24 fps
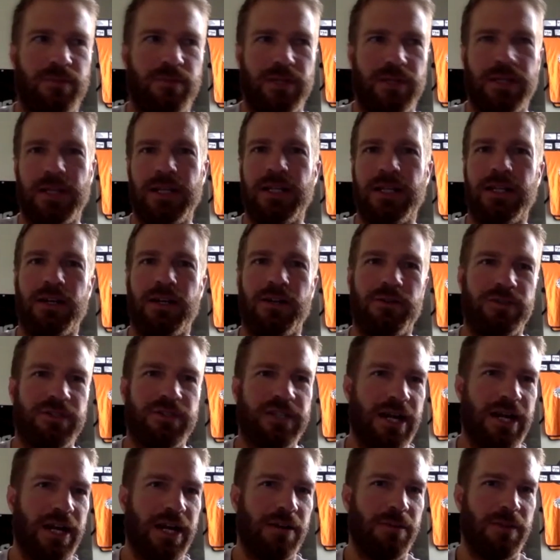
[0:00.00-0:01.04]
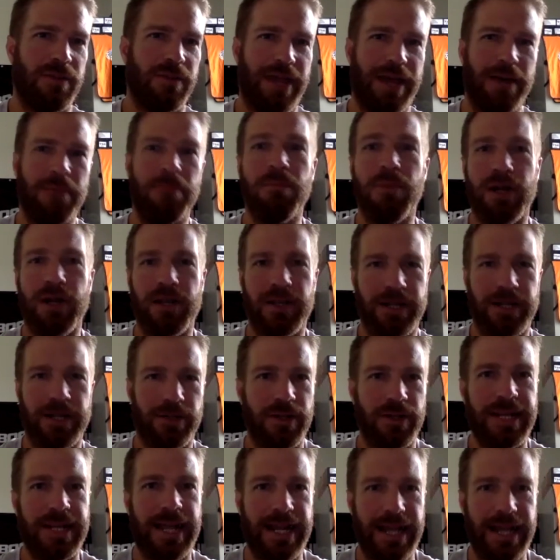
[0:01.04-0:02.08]
any other time than that Monday or the
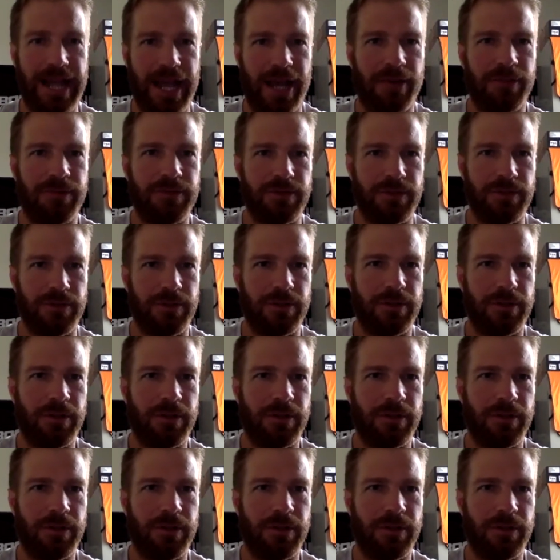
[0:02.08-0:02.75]
day after,